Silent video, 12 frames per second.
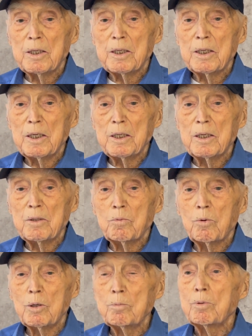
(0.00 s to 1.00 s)
at
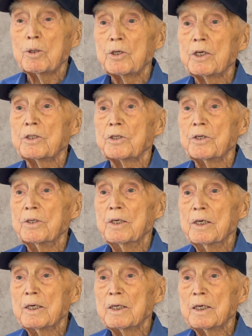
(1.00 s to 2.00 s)
one
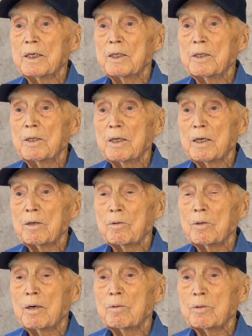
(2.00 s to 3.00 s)
position, and I
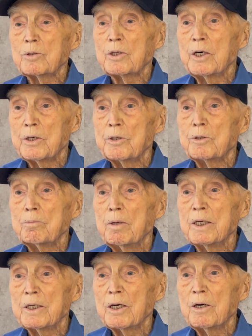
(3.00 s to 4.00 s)
was gunner's
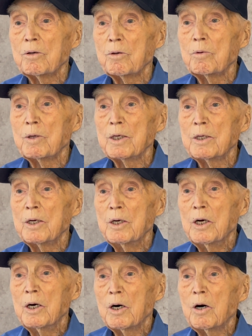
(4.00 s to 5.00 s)
mate all
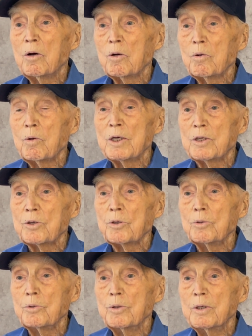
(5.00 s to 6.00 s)
the way
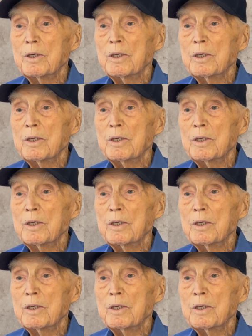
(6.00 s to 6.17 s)
through.